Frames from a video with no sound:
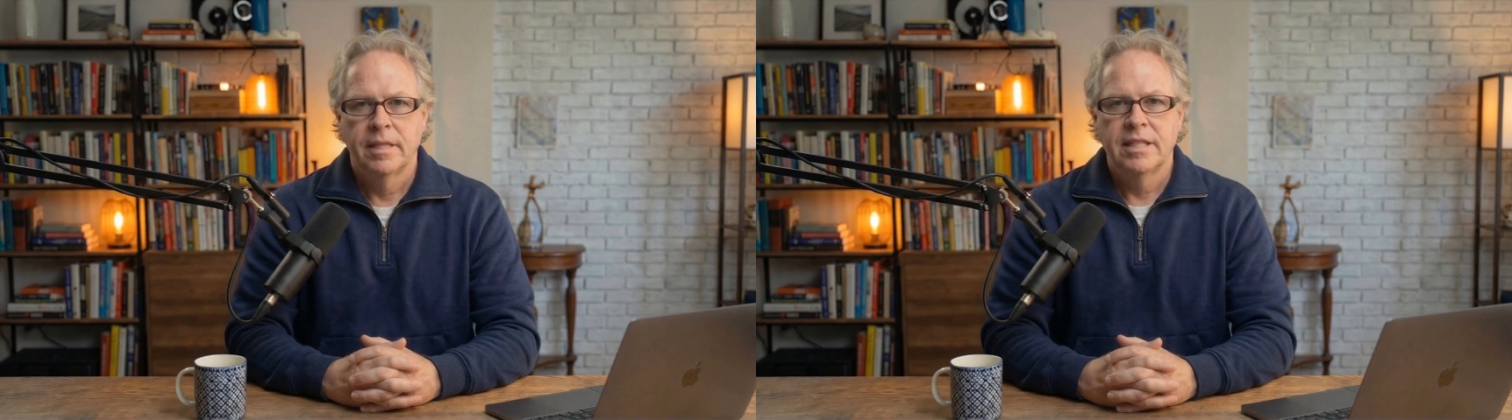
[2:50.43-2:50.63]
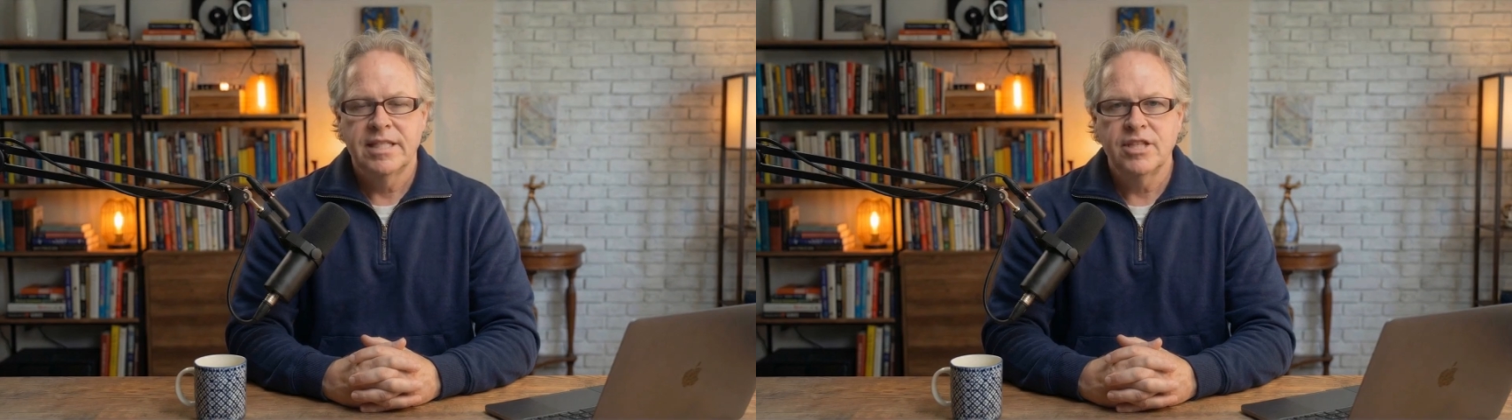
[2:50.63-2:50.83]

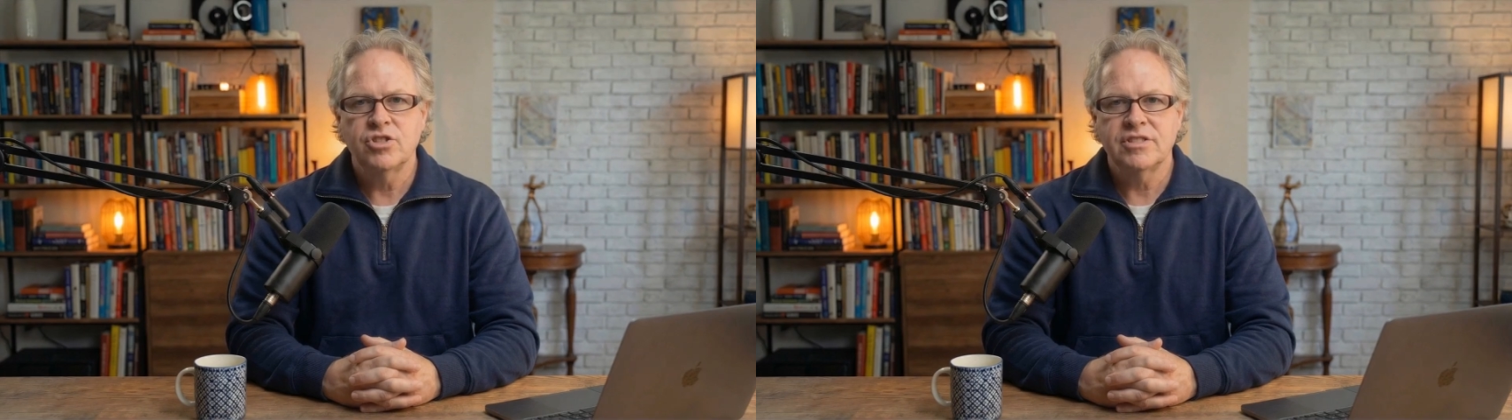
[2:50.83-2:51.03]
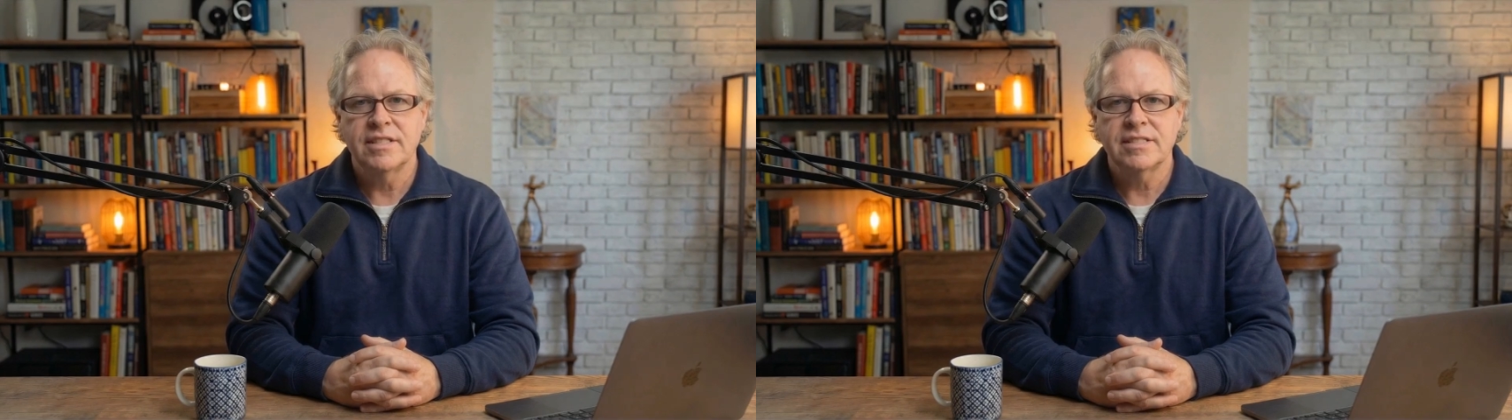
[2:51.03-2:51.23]
The
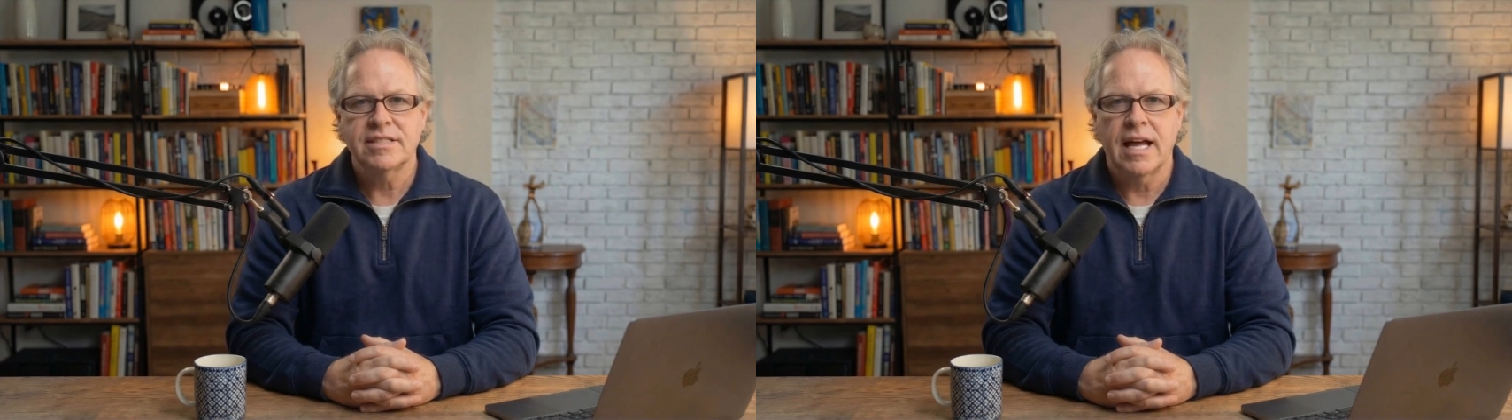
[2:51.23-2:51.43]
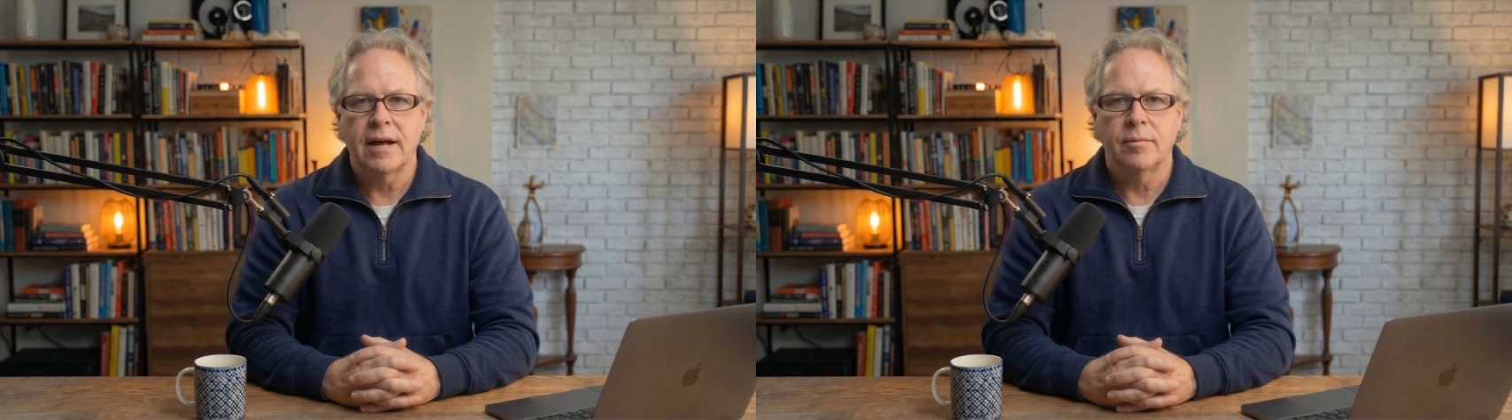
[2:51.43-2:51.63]
teacher sits
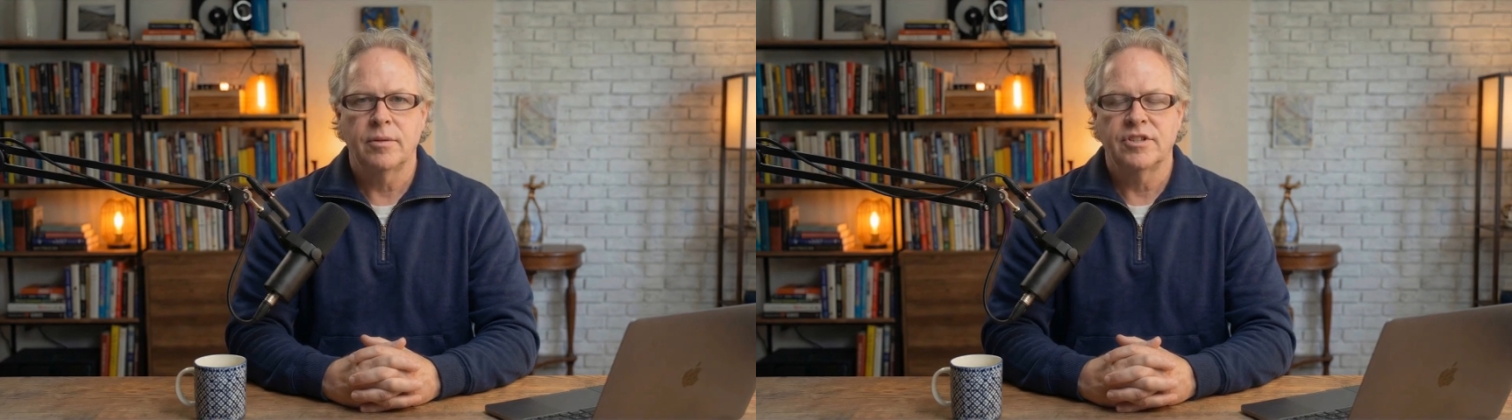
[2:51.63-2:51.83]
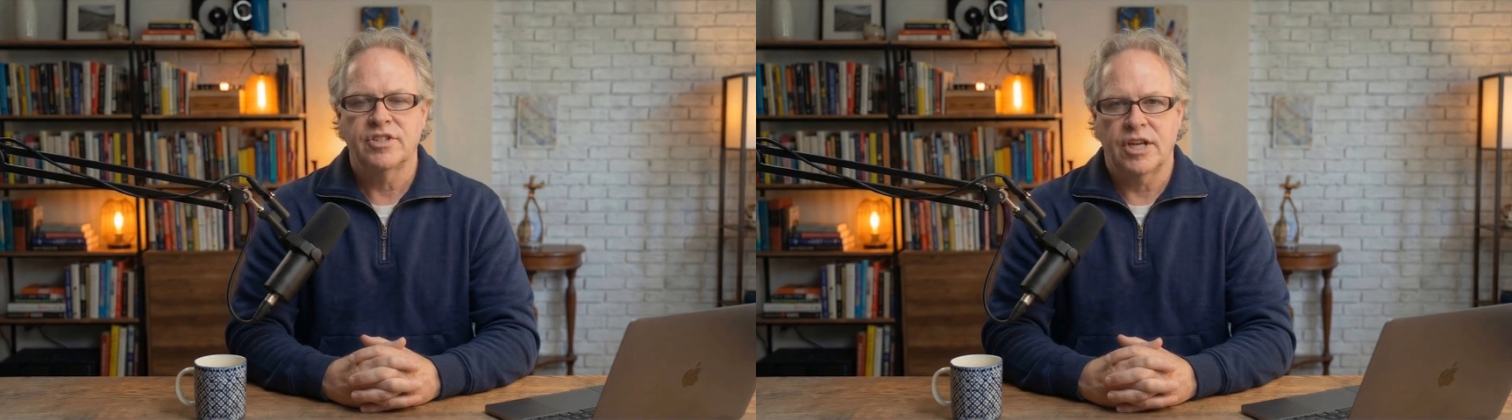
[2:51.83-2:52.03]
down
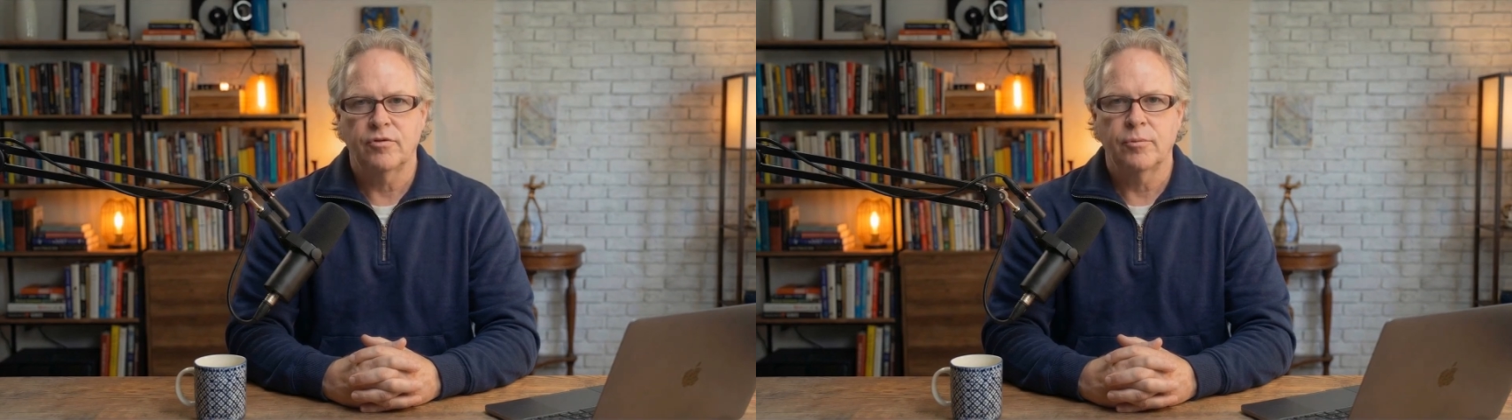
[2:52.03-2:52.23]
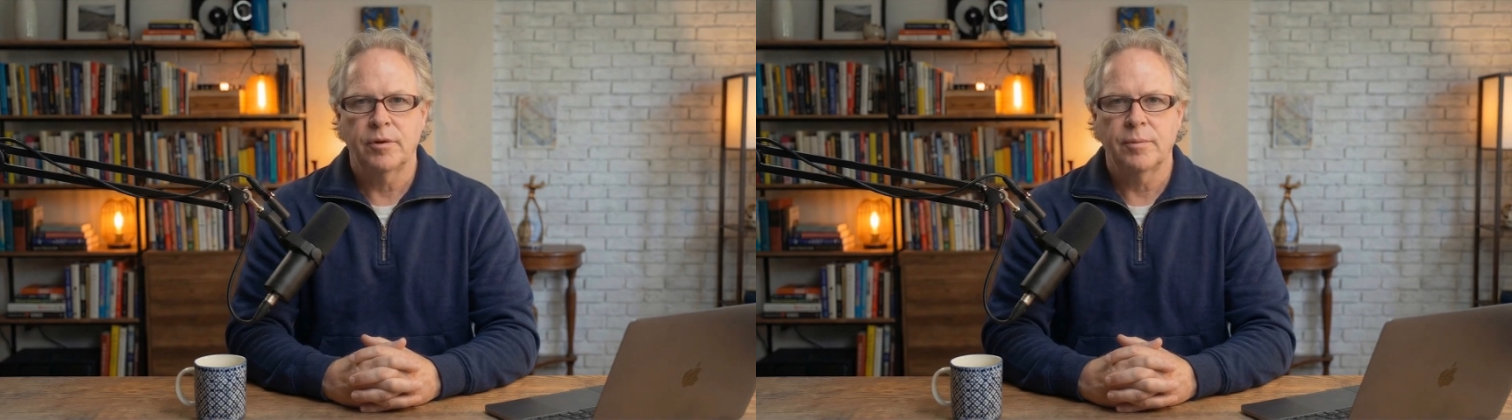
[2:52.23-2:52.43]
with a
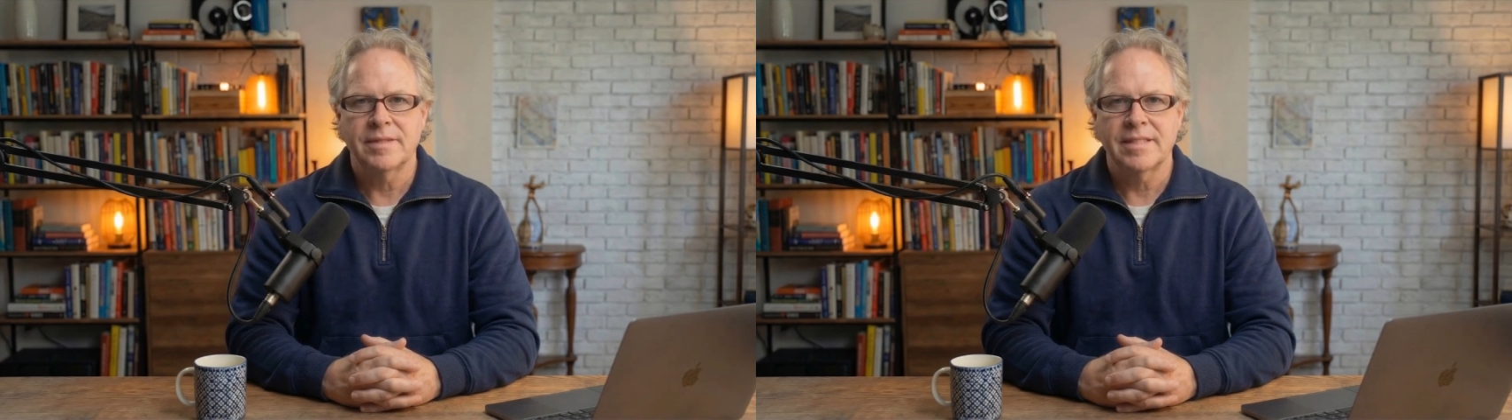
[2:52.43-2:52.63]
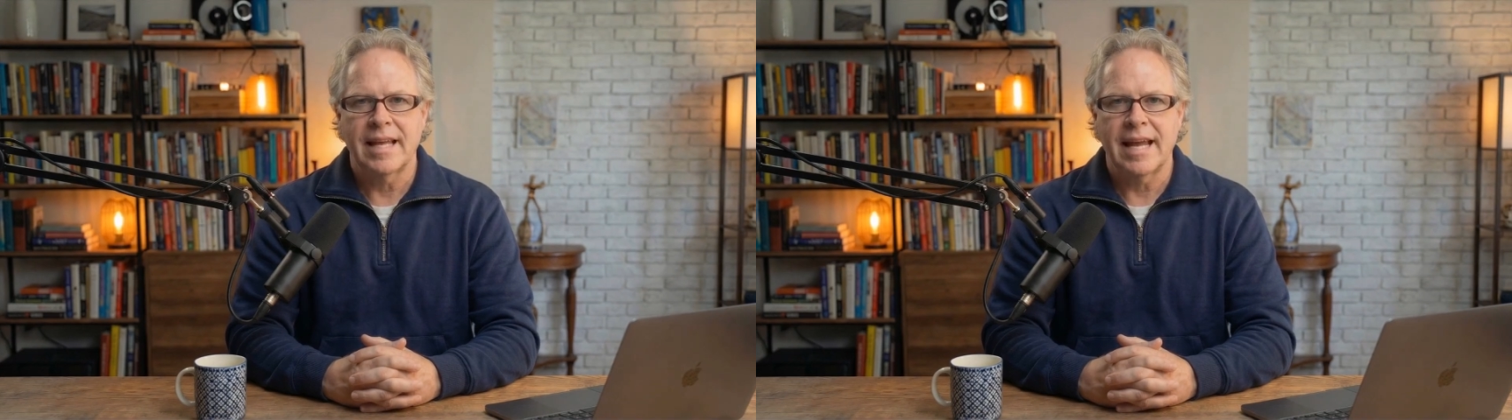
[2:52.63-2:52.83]
general
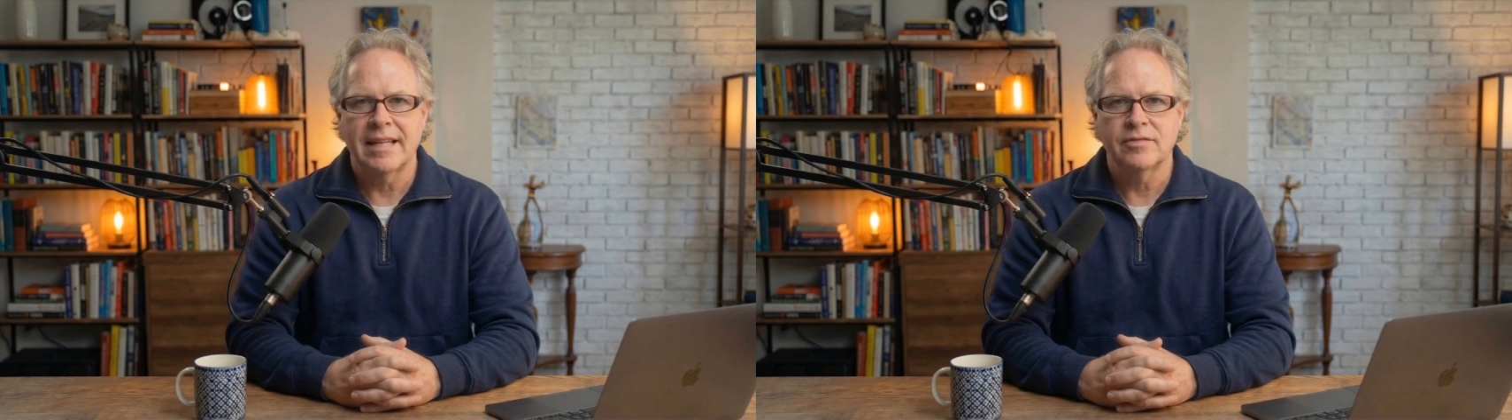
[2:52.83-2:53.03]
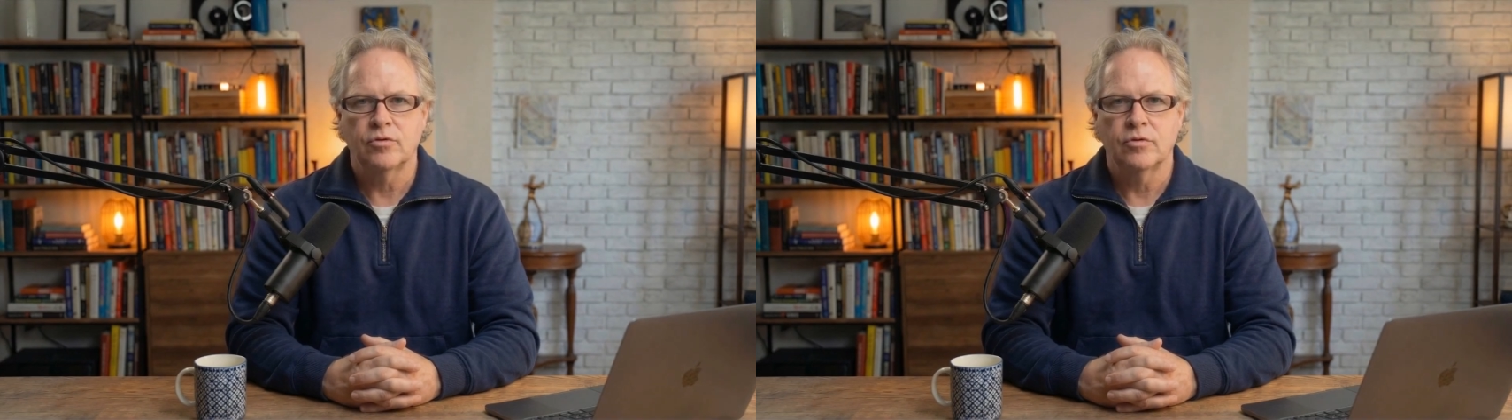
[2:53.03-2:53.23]
purpose
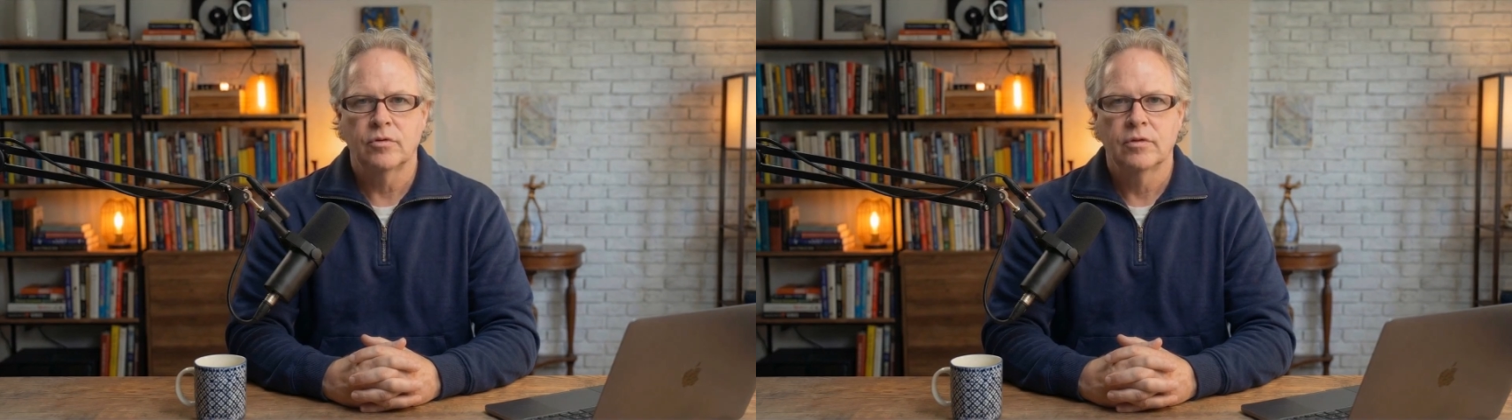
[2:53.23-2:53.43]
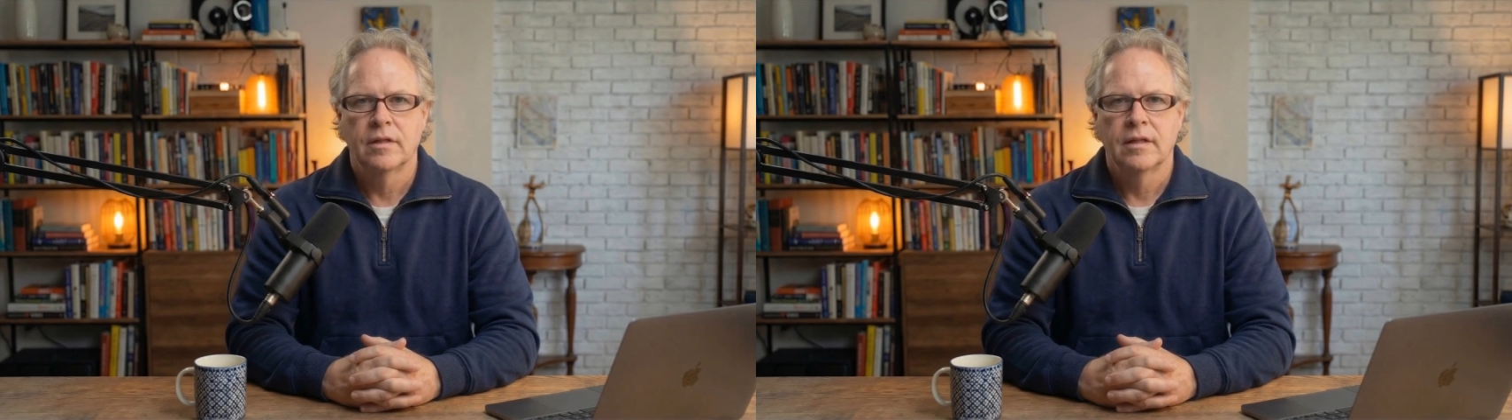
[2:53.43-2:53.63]
AI tool.